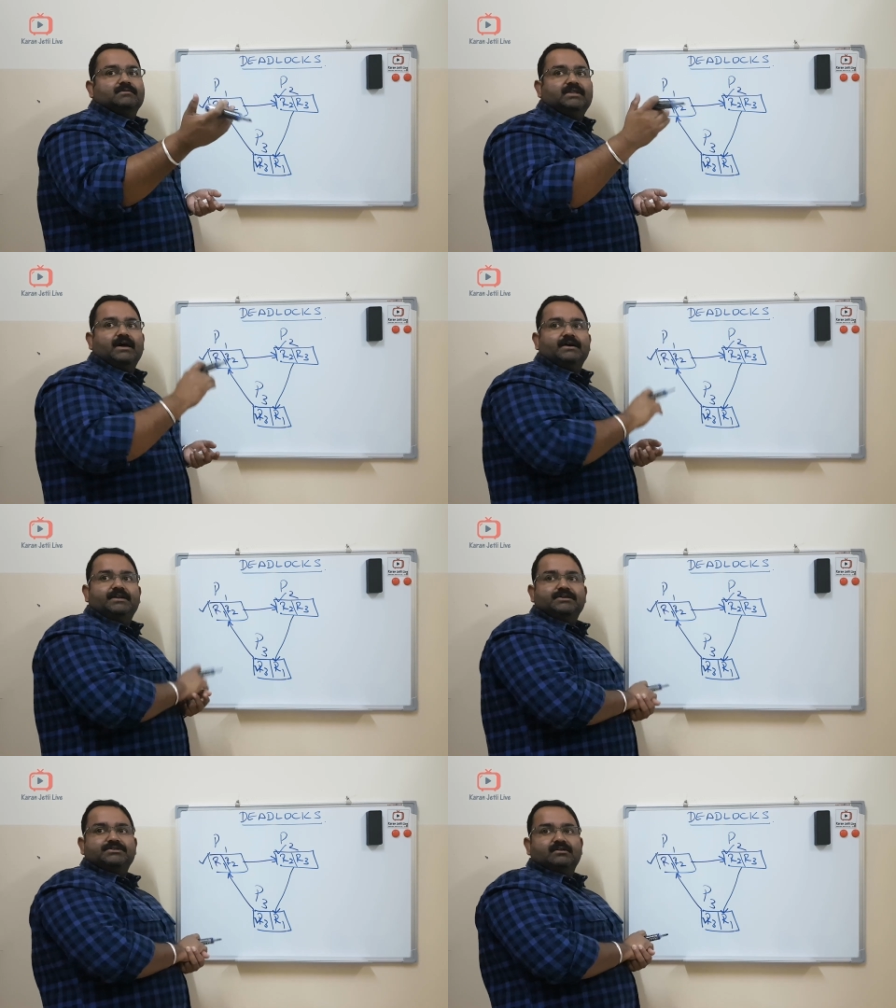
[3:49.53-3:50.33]
the
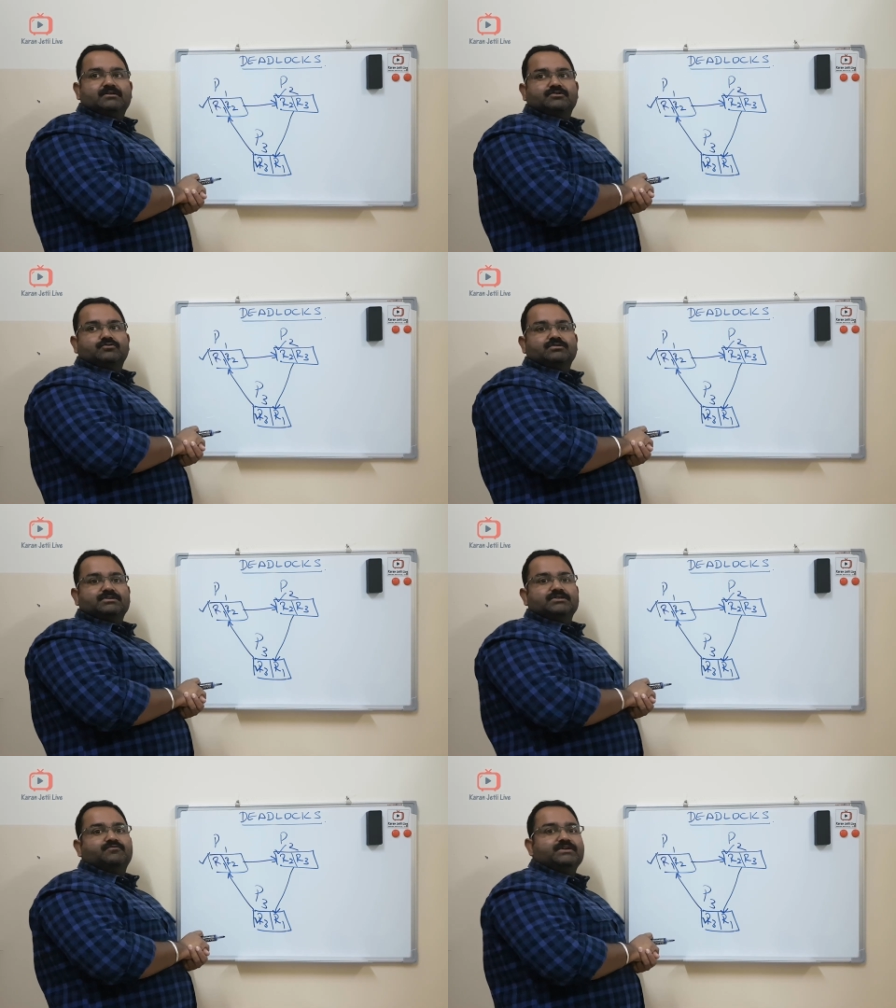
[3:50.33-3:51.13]
additional
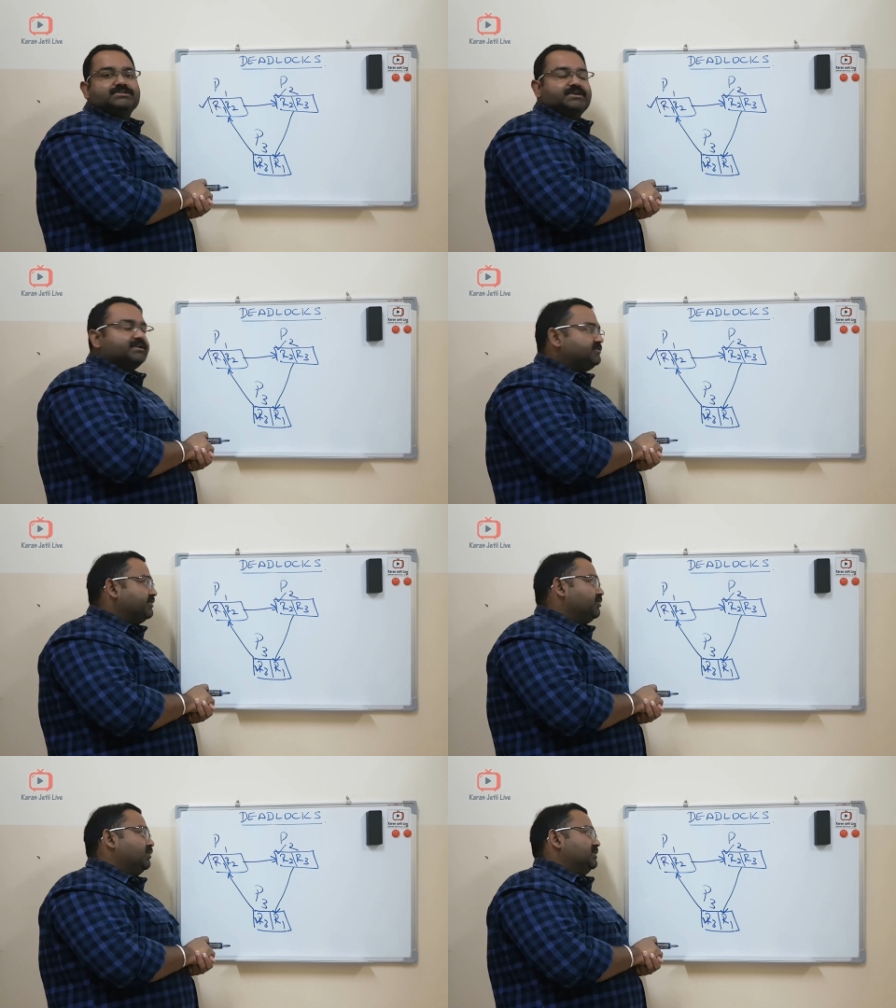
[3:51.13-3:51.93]
resources which it
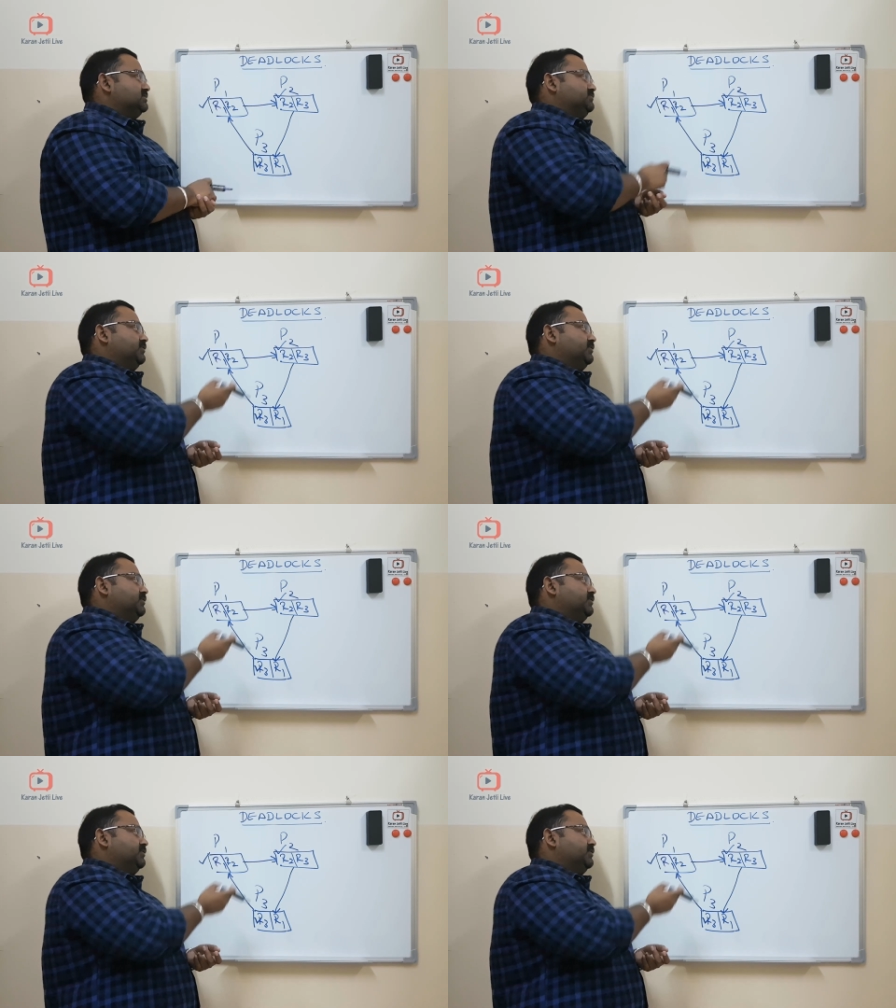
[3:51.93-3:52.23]
requires